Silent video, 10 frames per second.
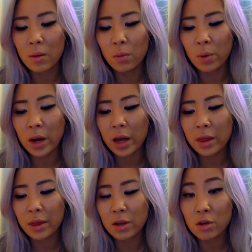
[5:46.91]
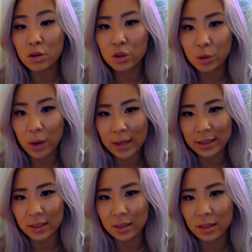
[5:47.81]
with your true
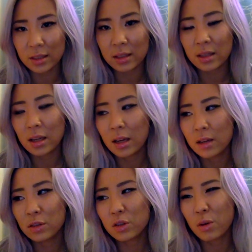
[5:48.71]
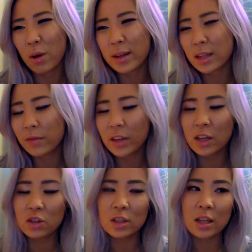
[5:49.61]
essence. So
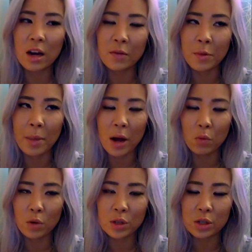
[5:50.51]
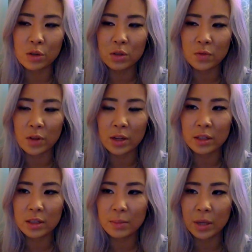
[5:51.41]
identification is kind of a bad word to use for
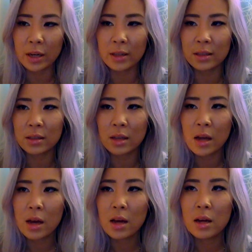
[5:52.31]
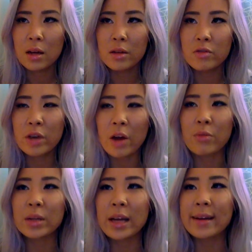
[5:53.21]
this because you can't
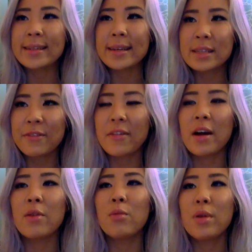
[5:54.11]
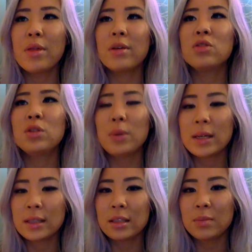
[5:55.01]
really identify with a true
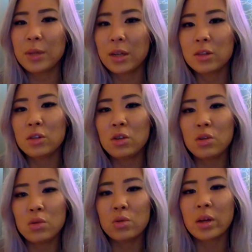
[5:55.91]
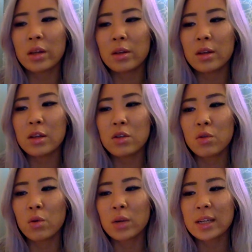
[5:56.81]
essence because you
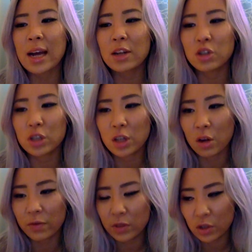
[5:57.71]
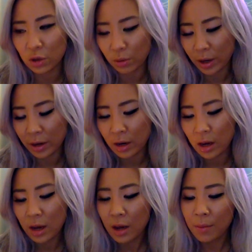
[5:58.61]
don't attach yourself to it.
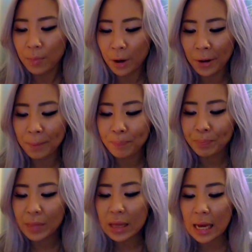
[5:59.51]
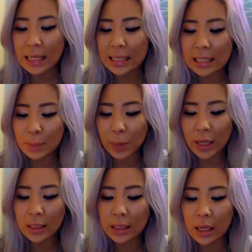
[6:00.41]
But that
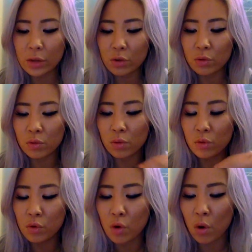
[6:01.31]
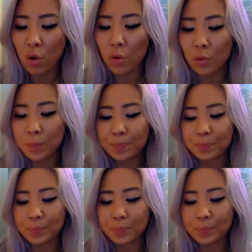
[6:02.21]
space that you know